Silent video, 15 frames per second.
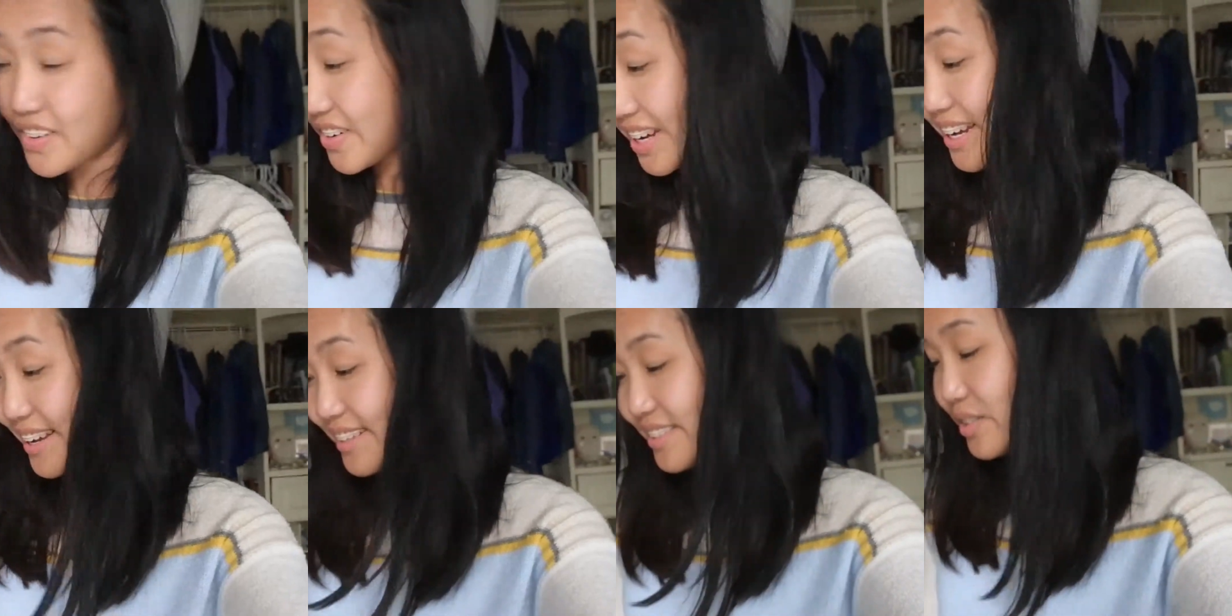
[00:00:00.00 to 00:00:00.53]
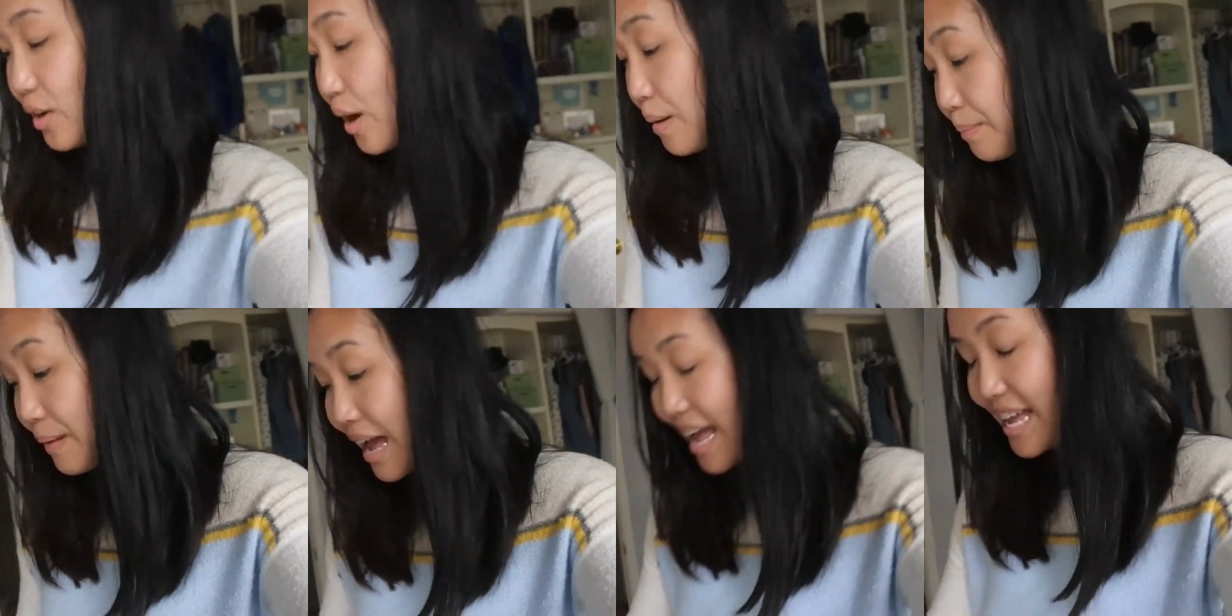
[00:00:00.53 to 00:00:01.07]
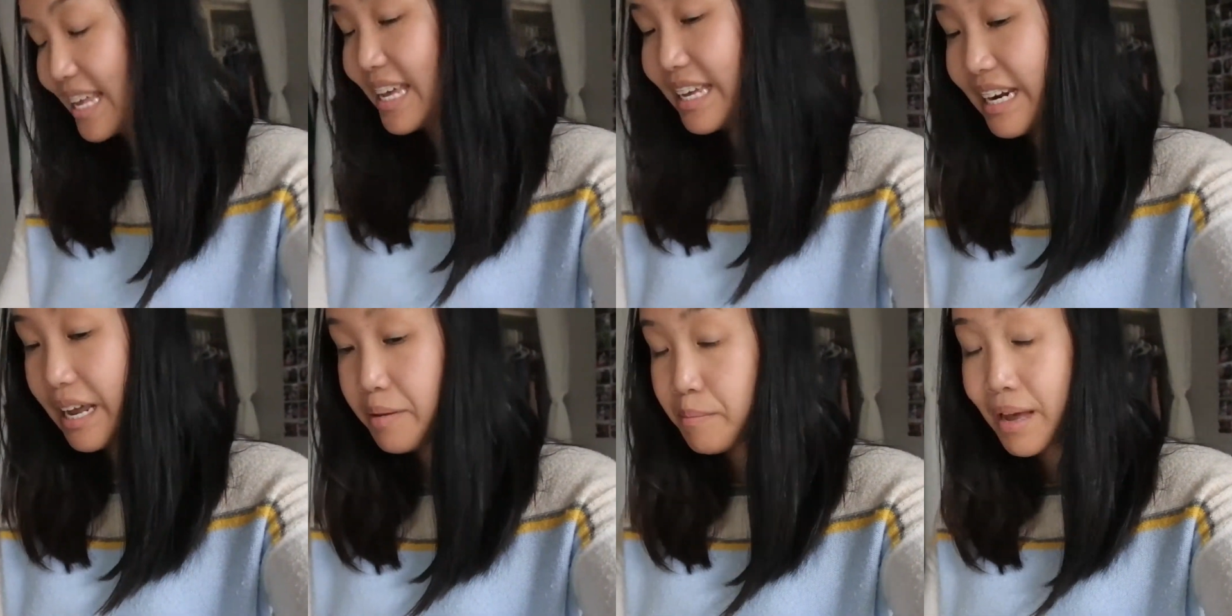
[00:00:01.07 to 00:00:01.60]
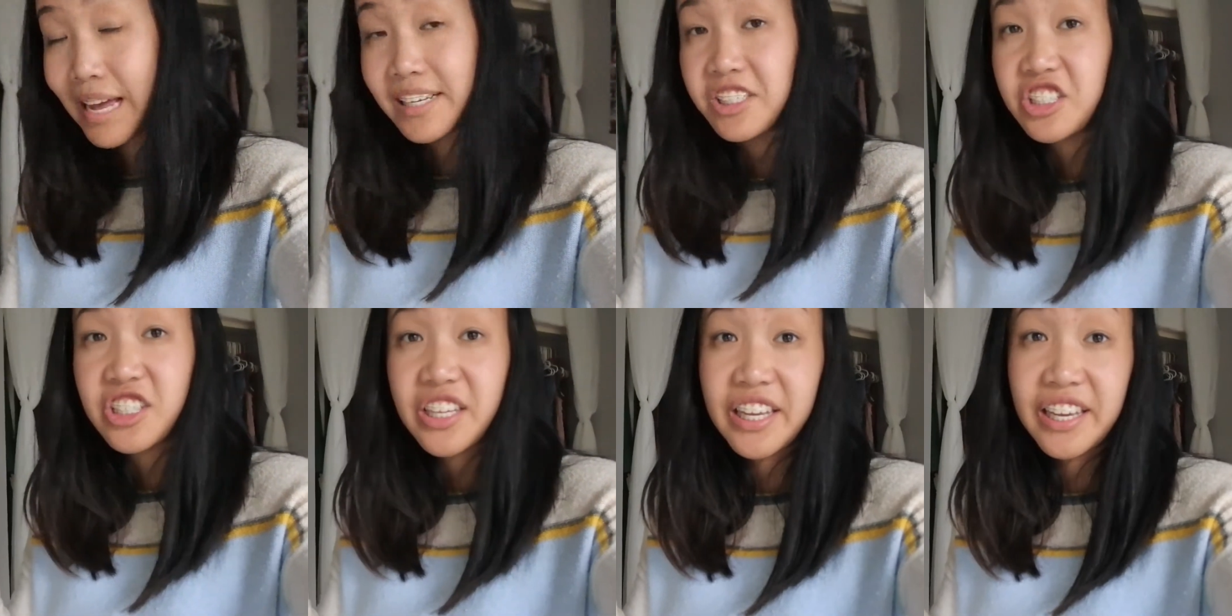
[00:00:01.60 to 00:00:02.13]
Okay, so I'm back and I'm
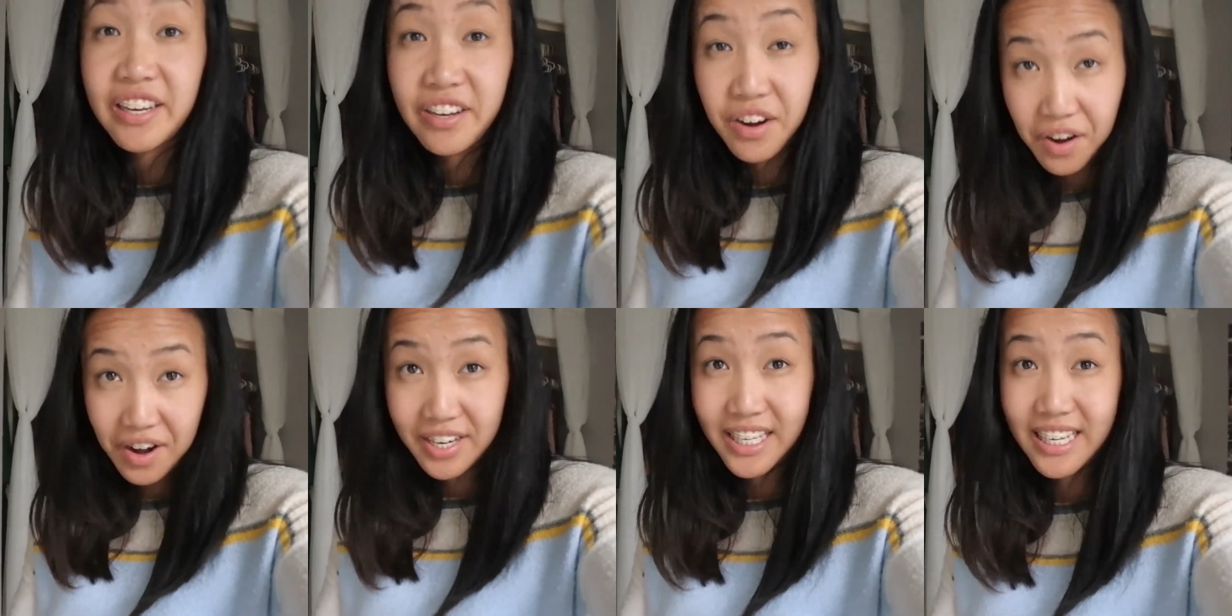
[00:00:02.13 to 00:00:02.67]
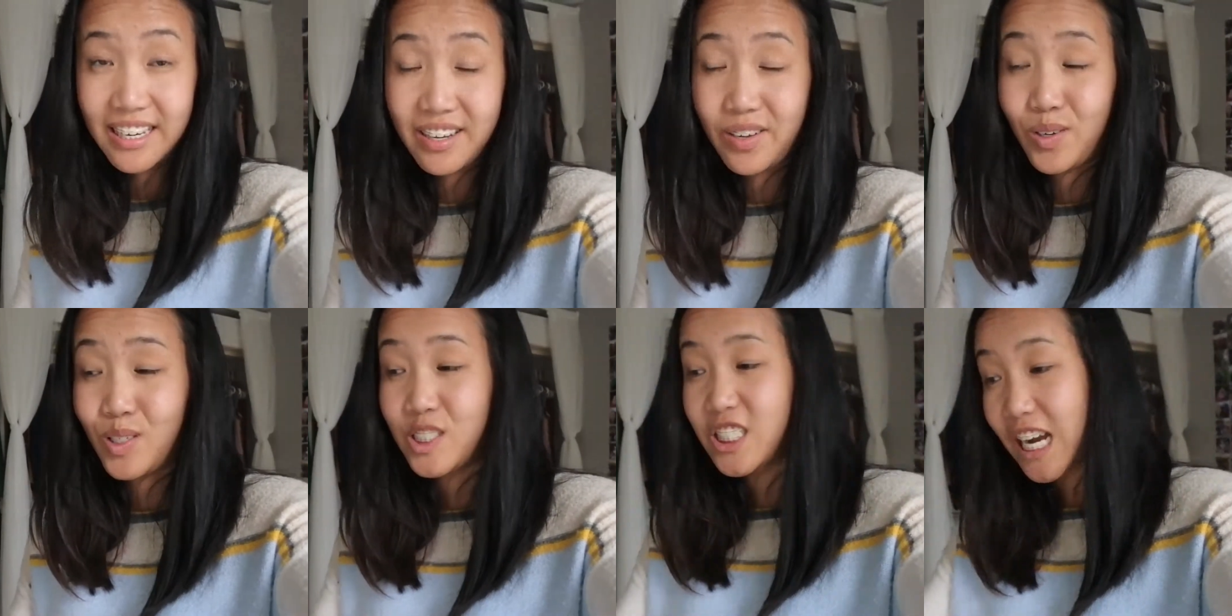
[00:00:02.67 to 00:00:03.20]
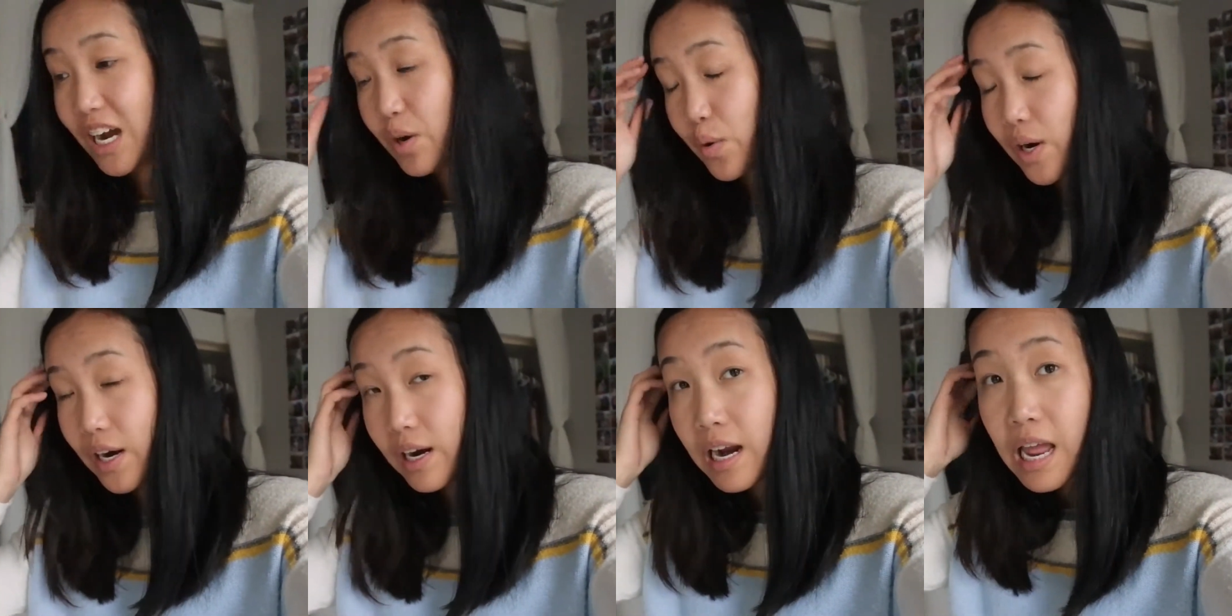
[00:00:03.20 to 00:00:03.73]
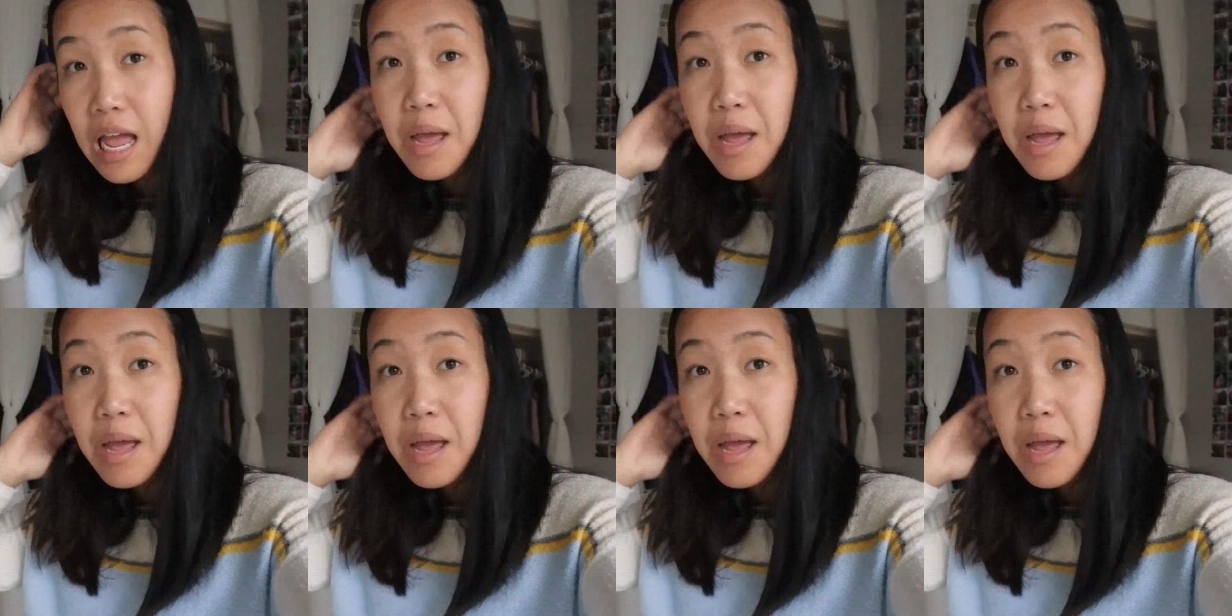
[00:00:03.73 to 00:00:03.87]
actually not gonna go shower